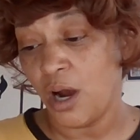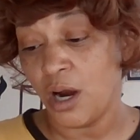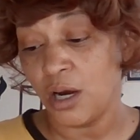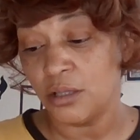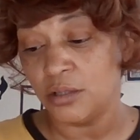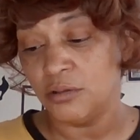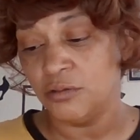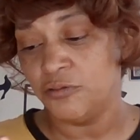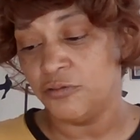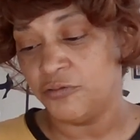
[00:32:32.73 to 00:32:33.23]

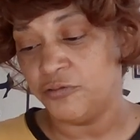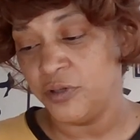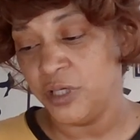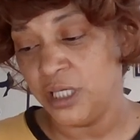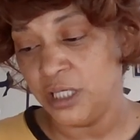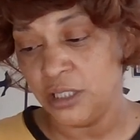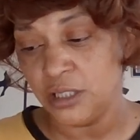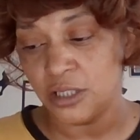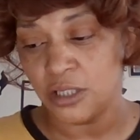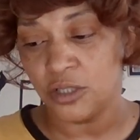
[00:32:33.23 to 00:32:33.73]
Are you
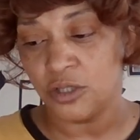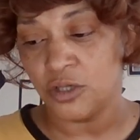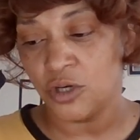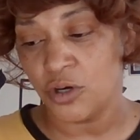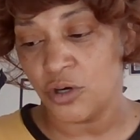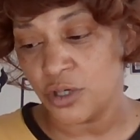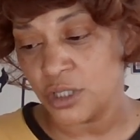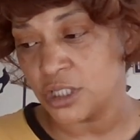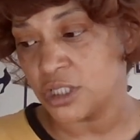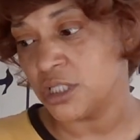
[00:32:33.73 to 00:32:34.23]
feeding and
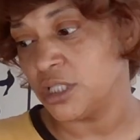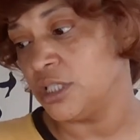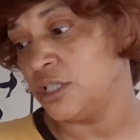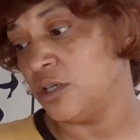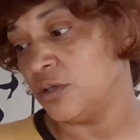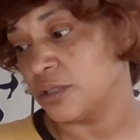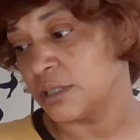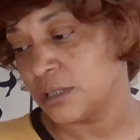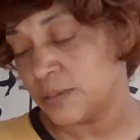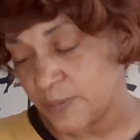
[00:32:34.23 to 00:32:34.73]
nourishing
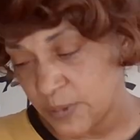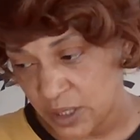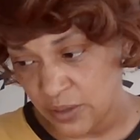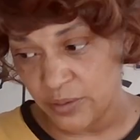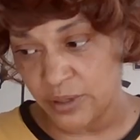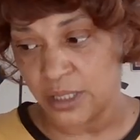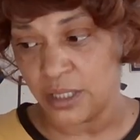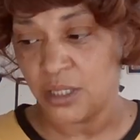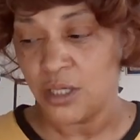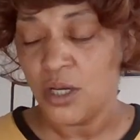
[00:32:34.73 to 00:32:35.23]
your
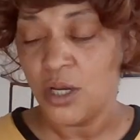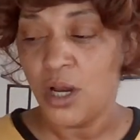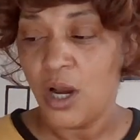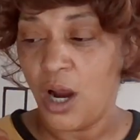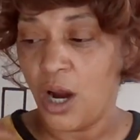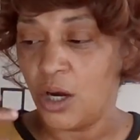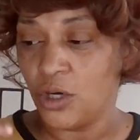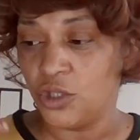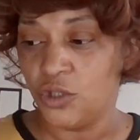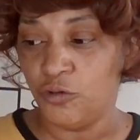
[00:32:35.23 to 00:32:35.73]
spirit?
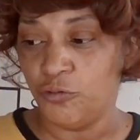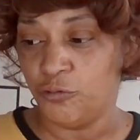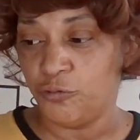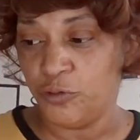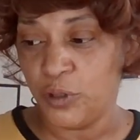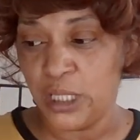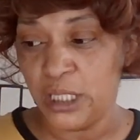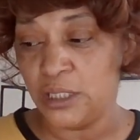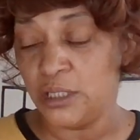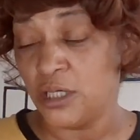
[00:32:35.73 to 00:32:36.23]
Are you
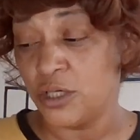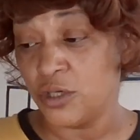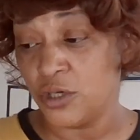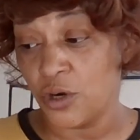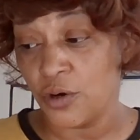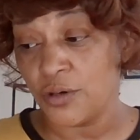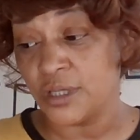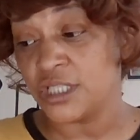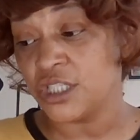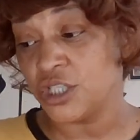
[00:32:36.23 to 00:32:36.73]
feeding and
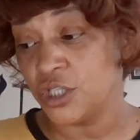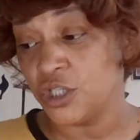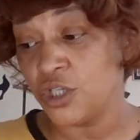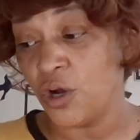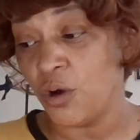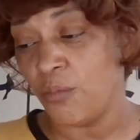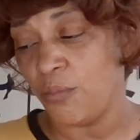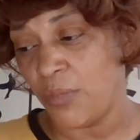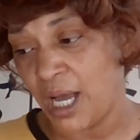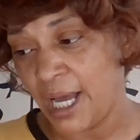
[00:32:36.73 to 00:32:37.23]
nourishing
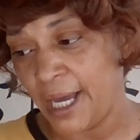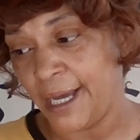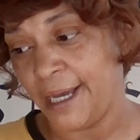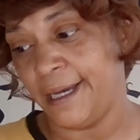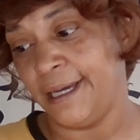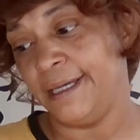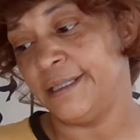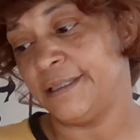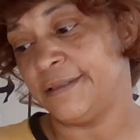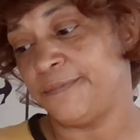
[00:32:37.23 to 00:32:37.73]
your
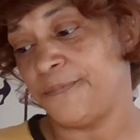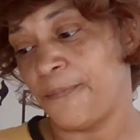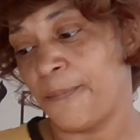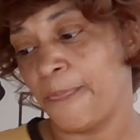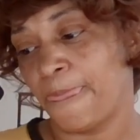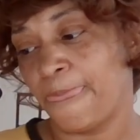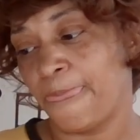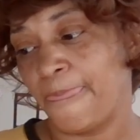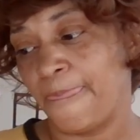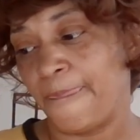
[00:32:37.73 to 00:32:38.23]
mind?
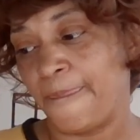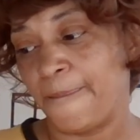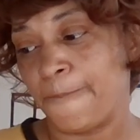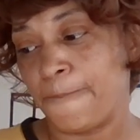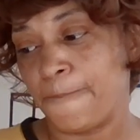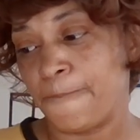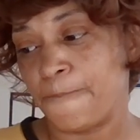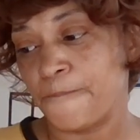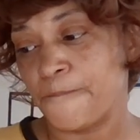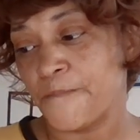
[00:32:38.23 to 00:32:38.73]

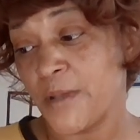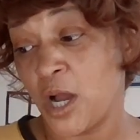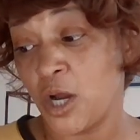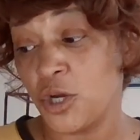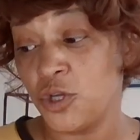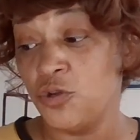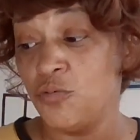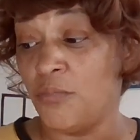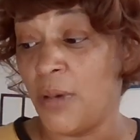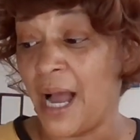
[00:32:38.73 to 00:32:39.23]

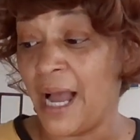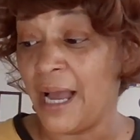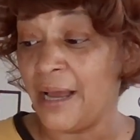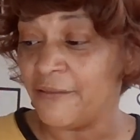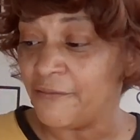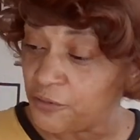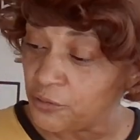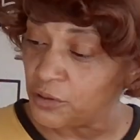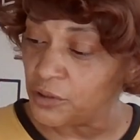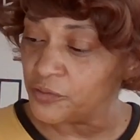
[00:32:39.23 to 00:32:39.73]
Are you
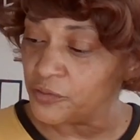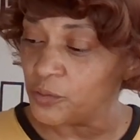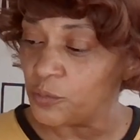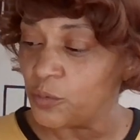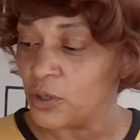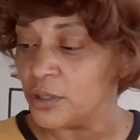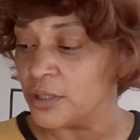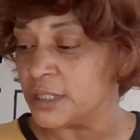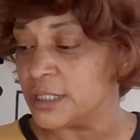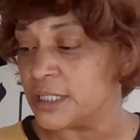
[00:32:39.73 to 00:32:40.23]
mindful of the
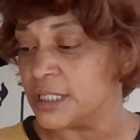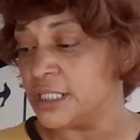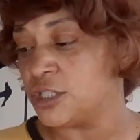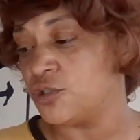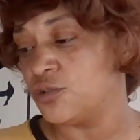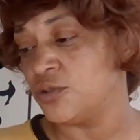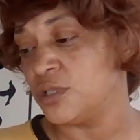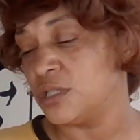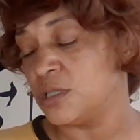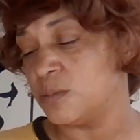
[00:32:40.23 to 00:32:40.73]
words
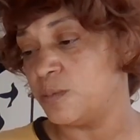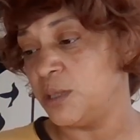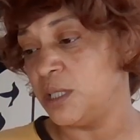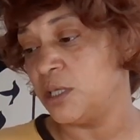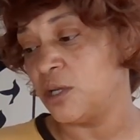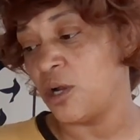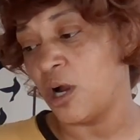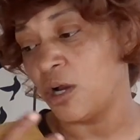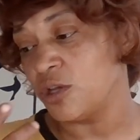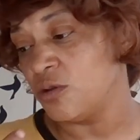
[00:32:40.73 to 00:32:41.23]
that you
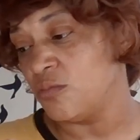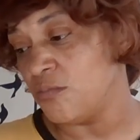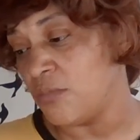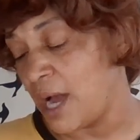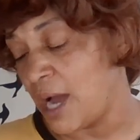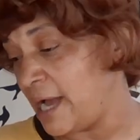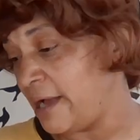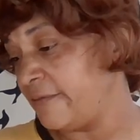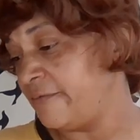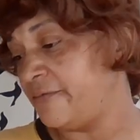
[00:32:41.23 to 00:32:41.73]
speak? Are you
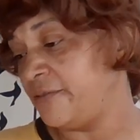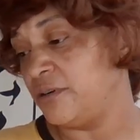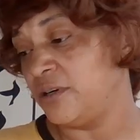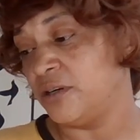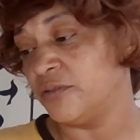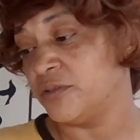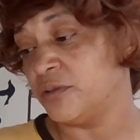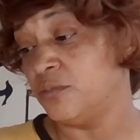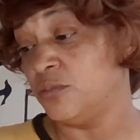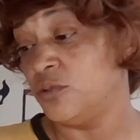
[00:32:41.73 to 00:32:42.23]
mindful
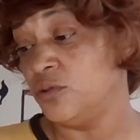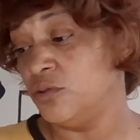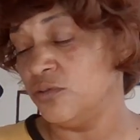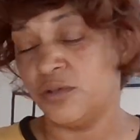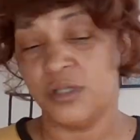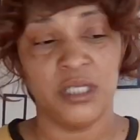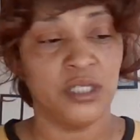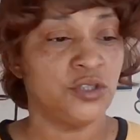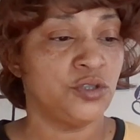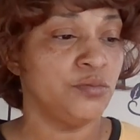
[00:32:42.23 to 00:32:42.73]
of the
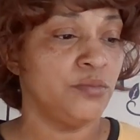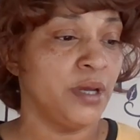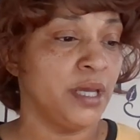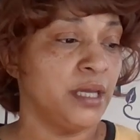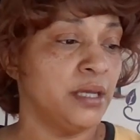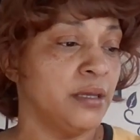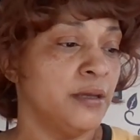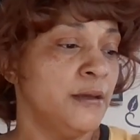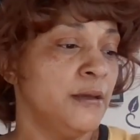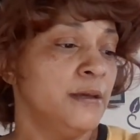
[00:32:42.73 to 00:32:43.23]
moves that you
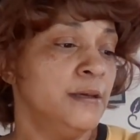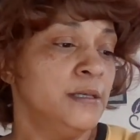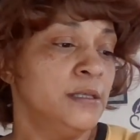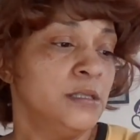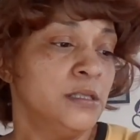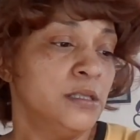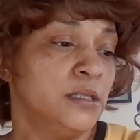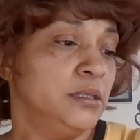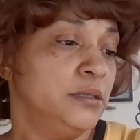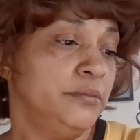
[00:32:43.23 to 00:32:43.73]
make?
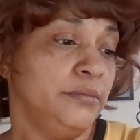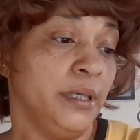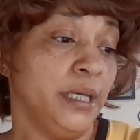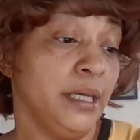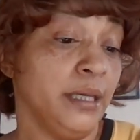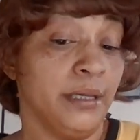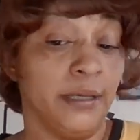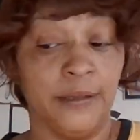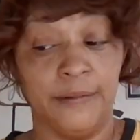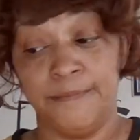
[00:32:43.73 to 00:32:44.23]

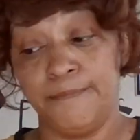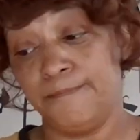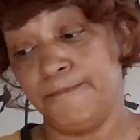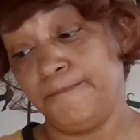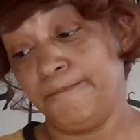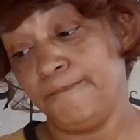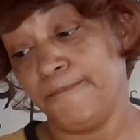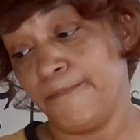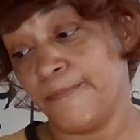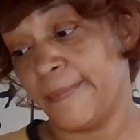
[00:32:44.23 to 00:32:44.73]
Man,
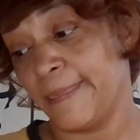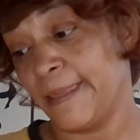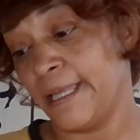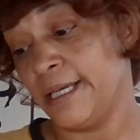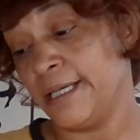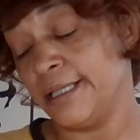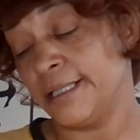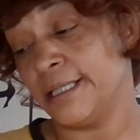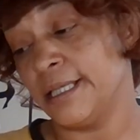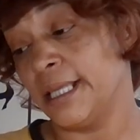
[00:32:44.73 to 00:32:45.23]

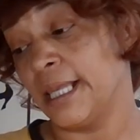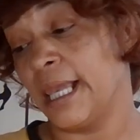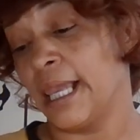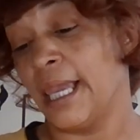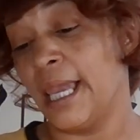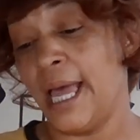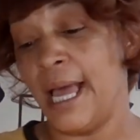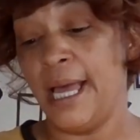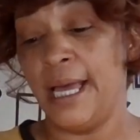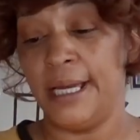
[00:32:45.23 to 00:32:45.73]
it's a
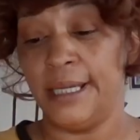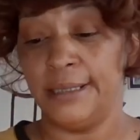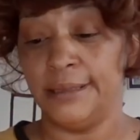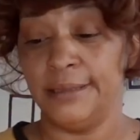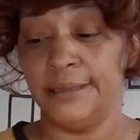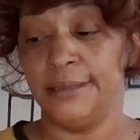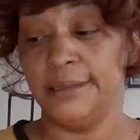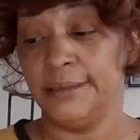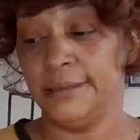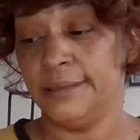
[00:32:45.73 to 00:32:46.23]
lot
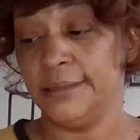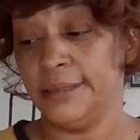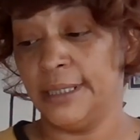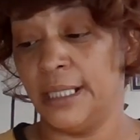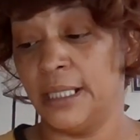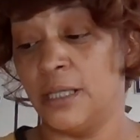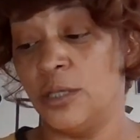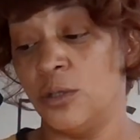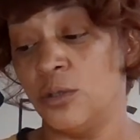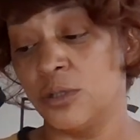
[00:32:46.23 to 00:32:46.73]

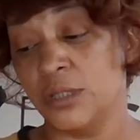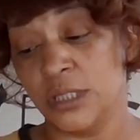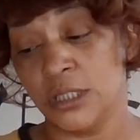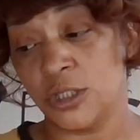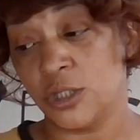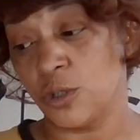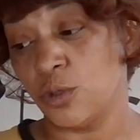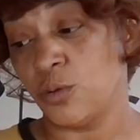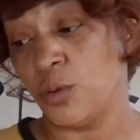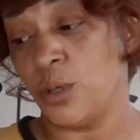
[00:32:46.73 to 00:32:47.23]
that goes
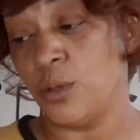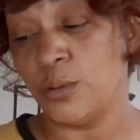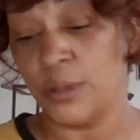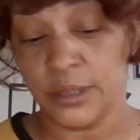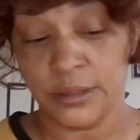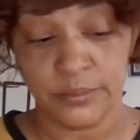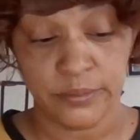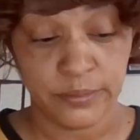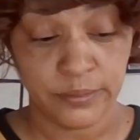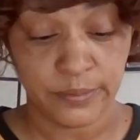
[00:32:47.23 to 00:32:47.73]
into
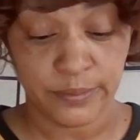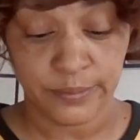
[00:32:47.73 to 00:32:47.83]
growing.